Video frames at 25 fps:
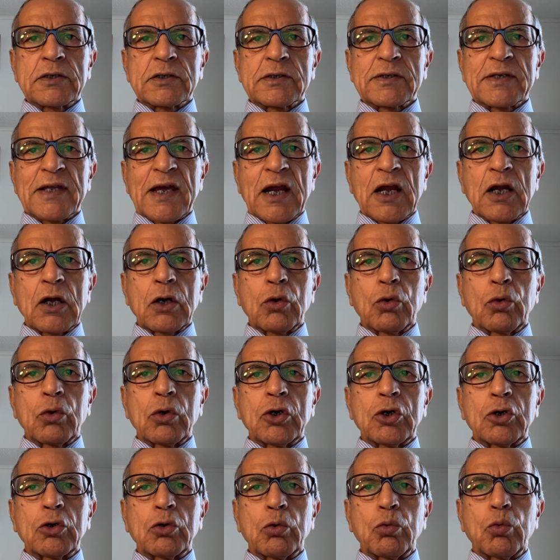second
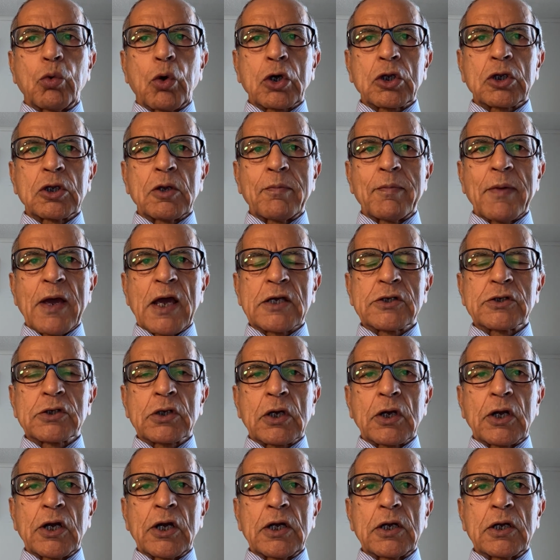only to what the
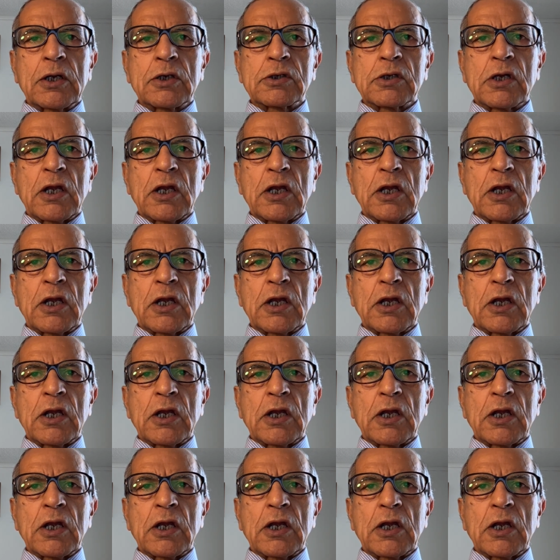masqueraders